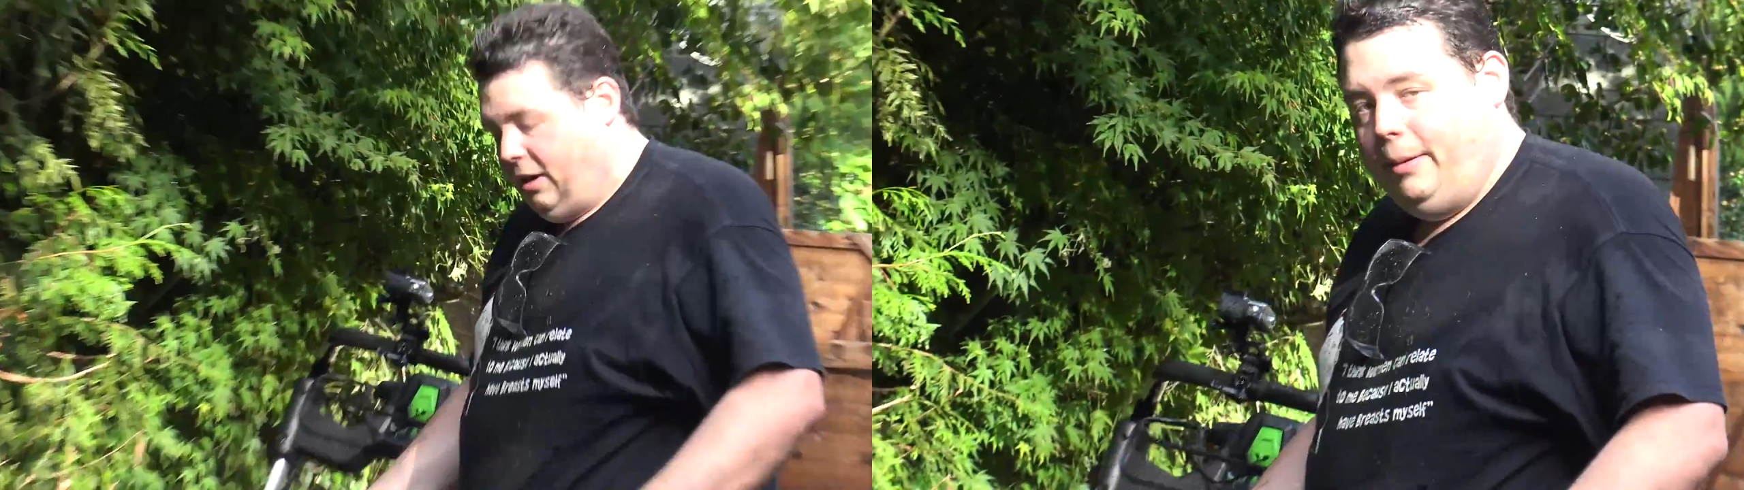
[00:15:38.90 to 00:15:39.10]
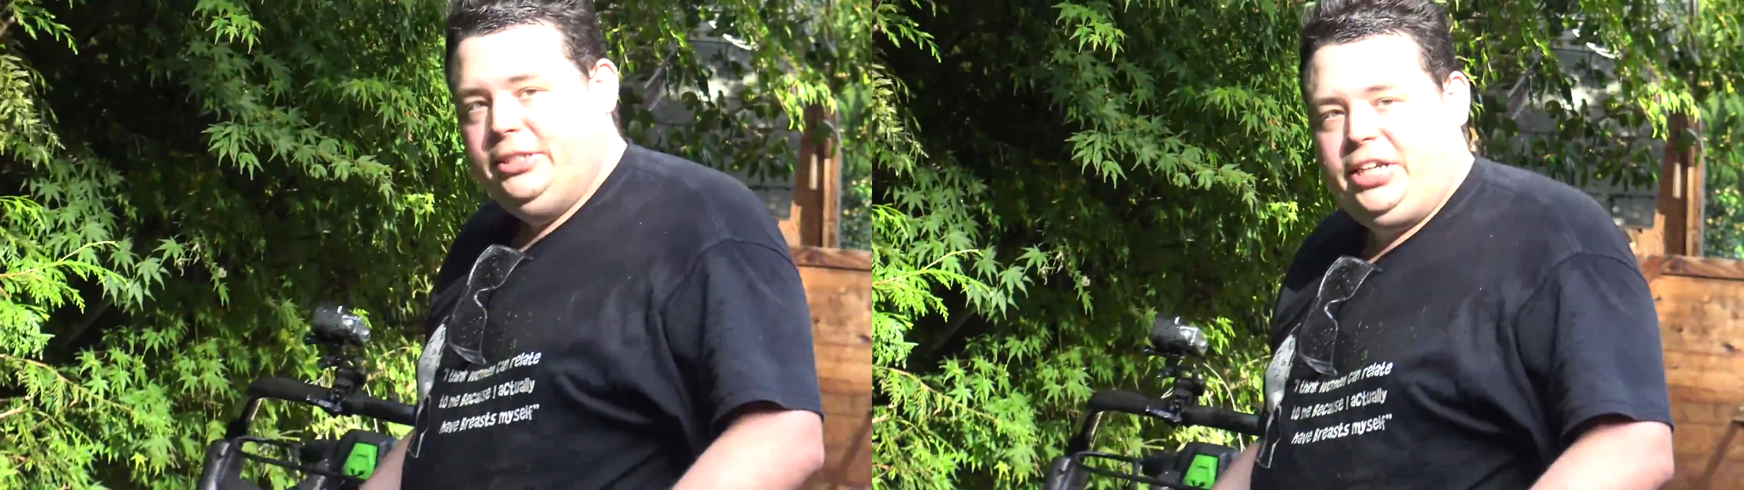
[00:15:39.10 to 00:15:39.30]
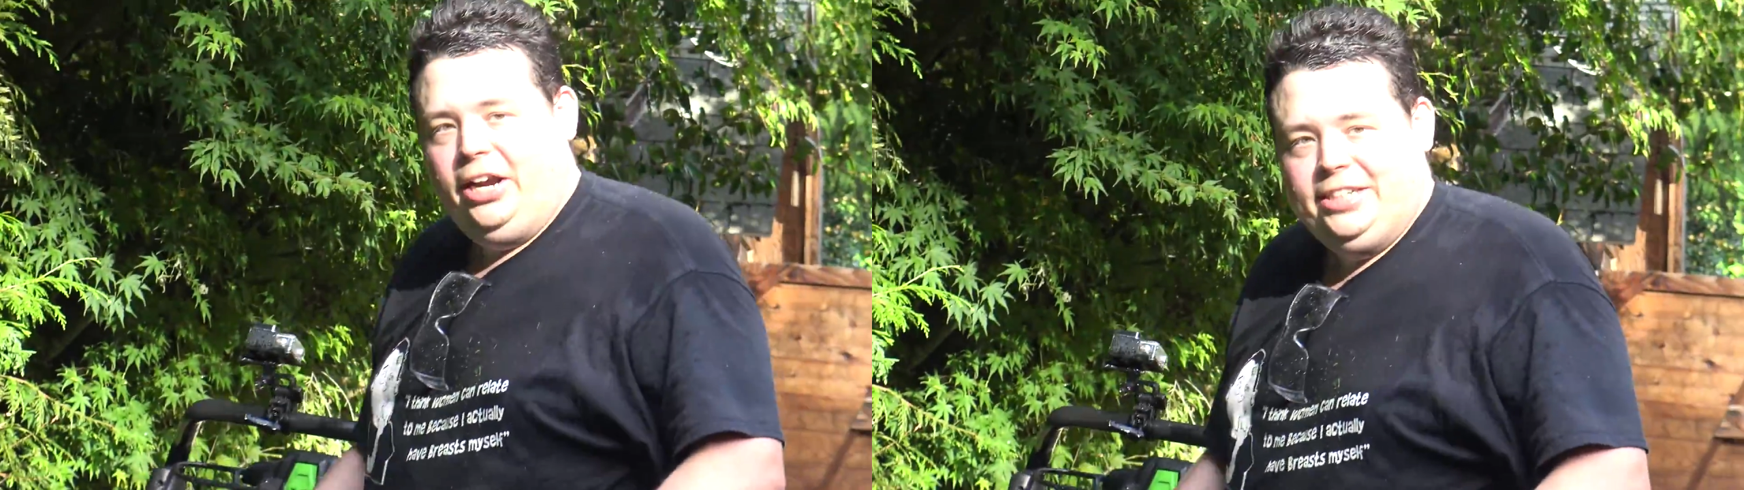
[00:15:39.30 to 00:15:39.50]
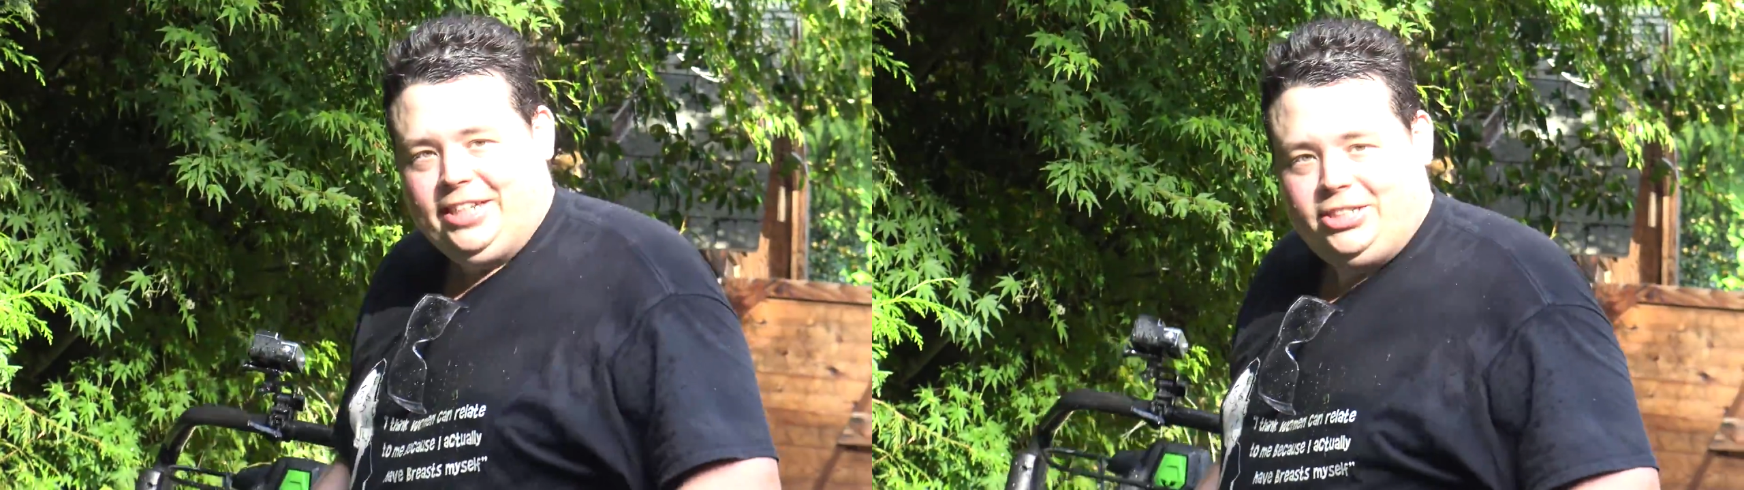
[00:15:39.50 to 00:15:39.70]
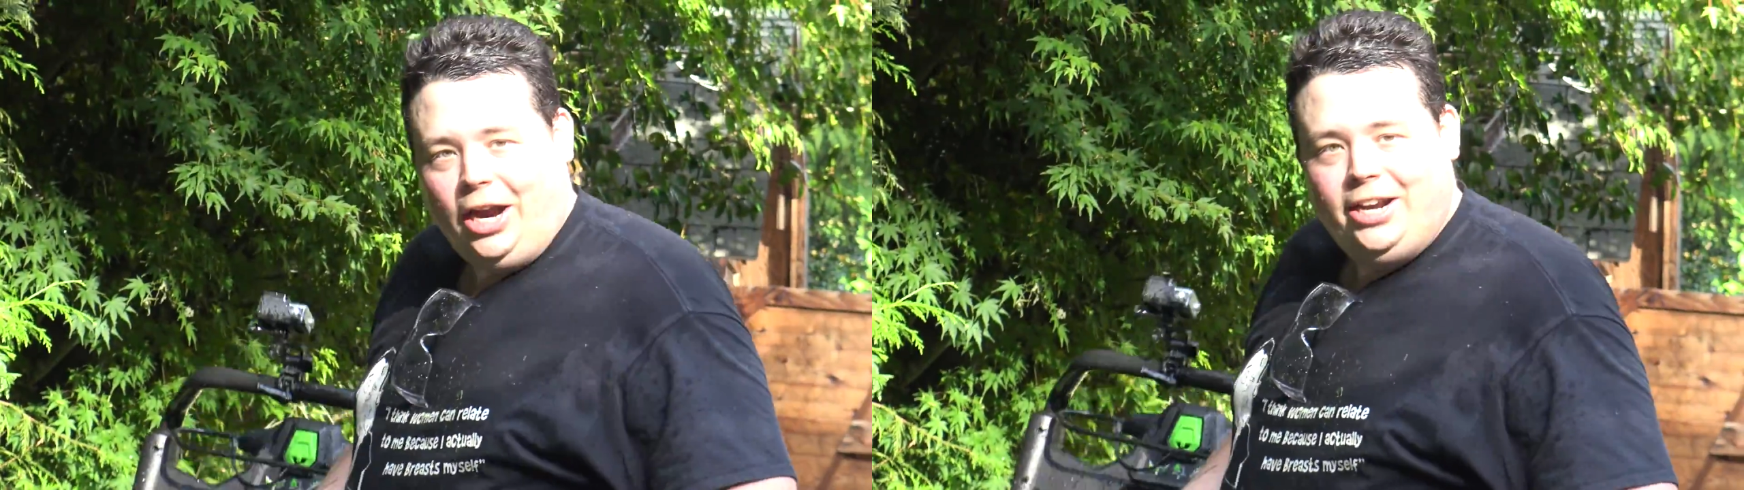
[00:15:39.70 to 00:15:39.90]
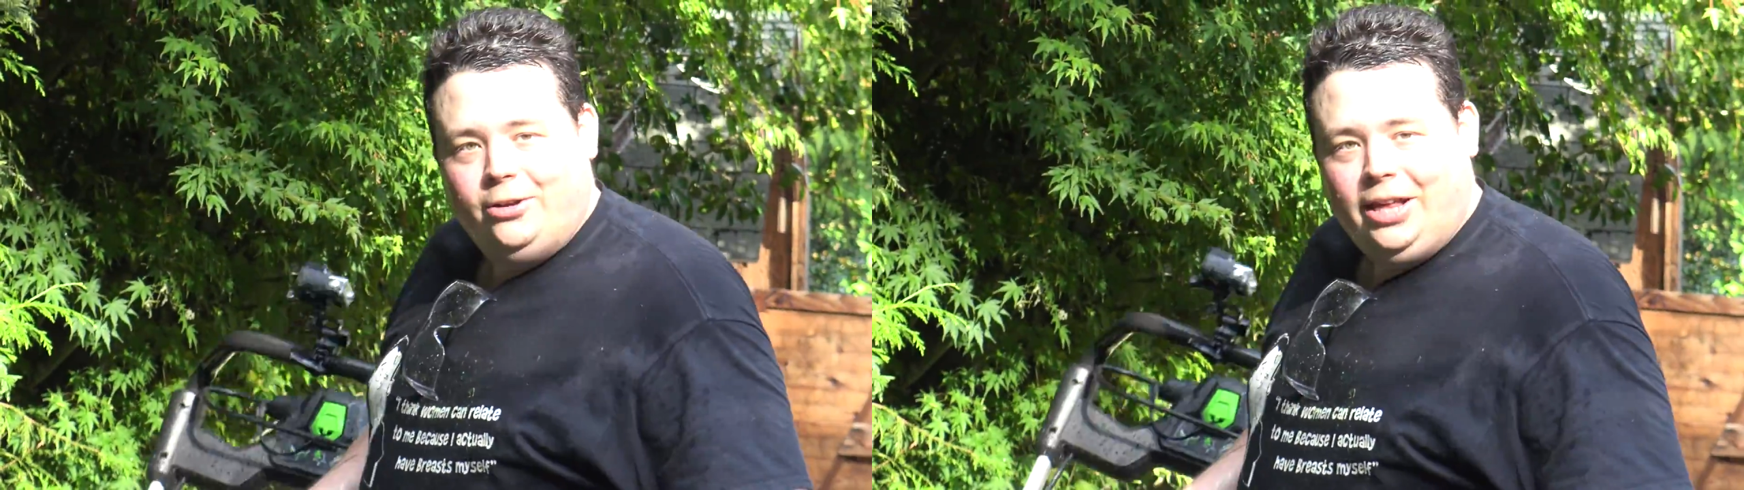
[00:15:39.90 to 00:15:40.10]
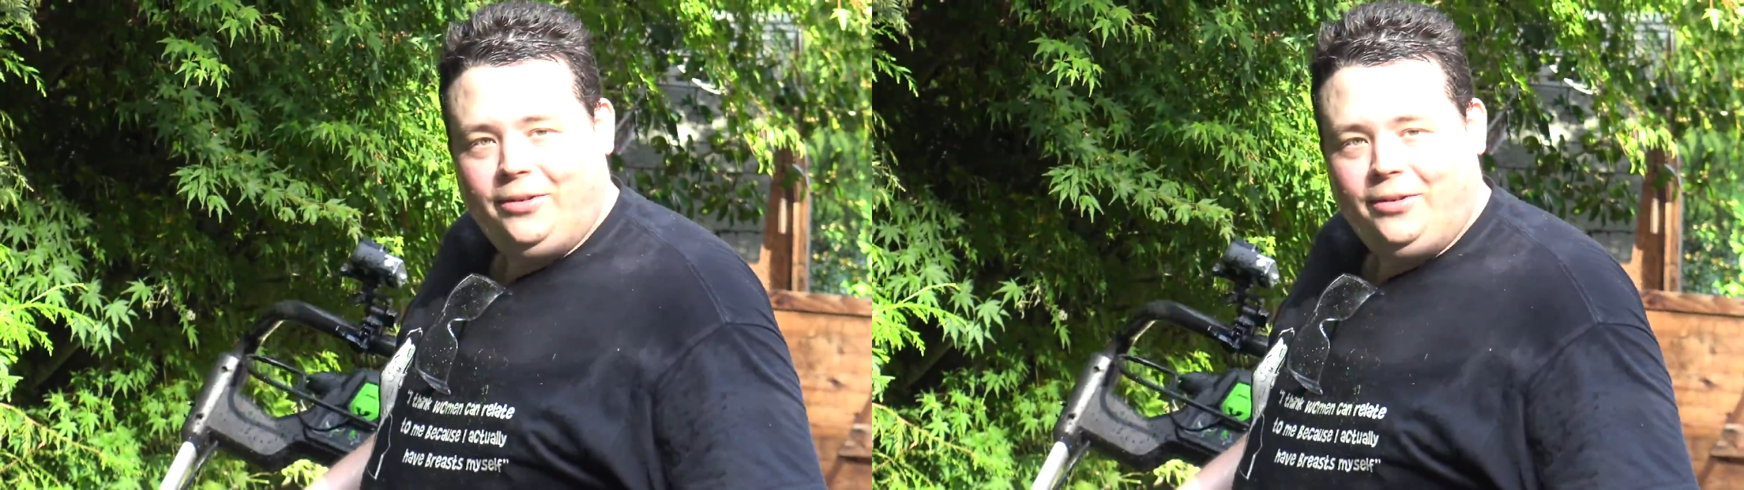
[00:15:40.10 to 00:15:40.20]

I mean, seriously, try doing